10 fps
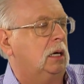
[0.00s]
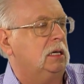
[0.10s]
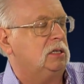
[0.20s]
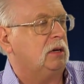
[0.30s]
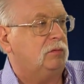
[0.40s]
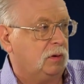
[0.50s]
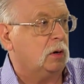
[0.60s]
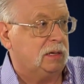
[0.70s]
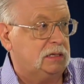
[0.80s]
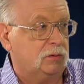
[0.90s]
is a
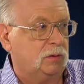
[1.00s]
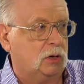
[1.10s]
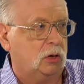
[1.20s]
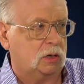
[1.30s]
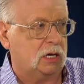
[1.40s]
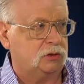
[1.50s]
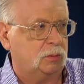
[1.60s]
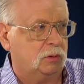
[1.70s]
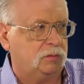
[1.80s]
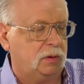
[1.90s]
very difficult
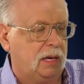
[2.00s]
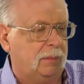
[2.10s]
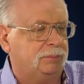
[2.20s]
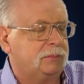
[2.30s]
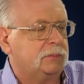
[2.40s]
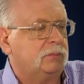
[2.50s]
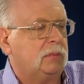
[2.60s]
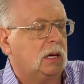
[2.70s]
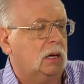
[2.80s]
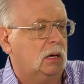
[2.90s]
customer for them.
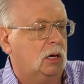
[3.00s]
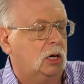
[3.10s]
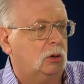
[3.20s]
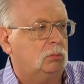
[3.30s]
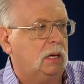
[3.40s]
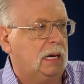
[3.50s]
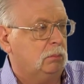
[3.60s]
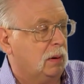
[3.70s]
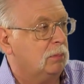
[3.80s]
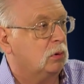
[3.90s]
A
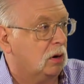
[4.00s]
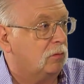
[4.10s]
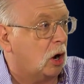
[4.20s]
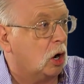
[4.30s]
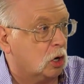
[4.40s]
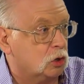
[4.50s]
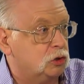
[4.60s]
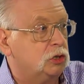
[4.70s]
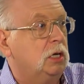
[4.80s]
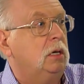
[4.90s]
member of
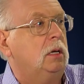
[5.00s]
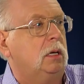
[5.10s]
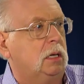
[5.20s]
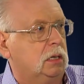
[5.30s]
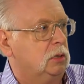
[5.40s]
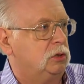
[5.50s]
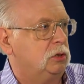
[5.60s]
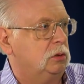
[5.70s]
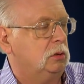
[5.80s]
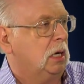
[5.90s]
ours
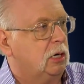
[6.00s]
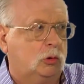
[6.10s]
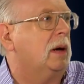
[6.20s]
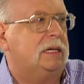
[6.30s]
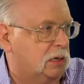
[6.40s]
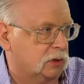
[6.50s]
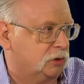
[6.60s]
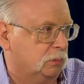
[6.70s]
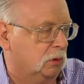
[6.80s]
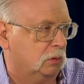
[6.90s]
is a great
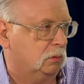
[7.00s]
customer